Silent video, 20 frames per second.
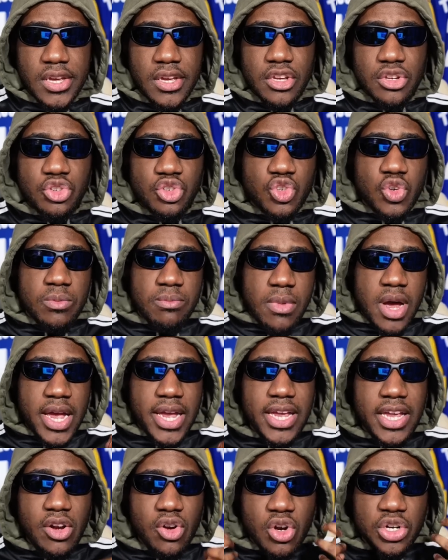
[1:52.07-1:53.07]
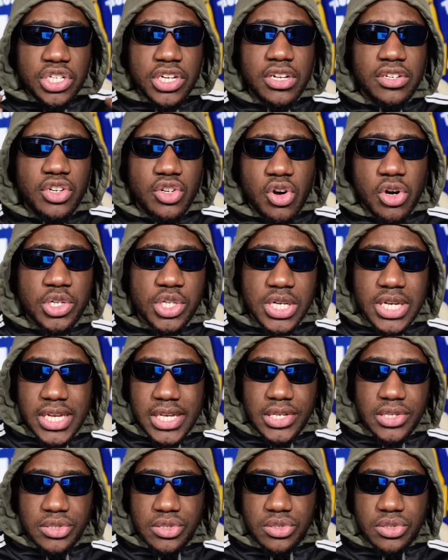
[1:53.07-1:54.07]
So my logical deduction
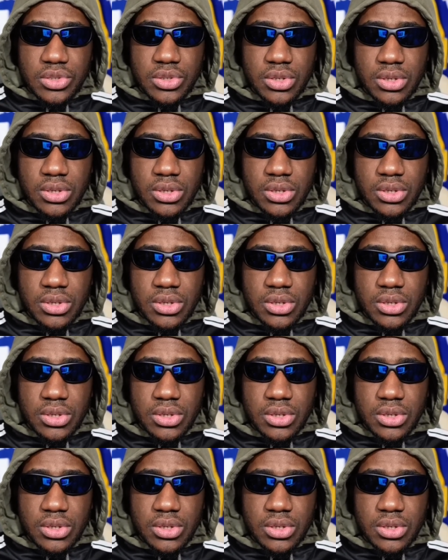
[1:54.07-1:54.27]
is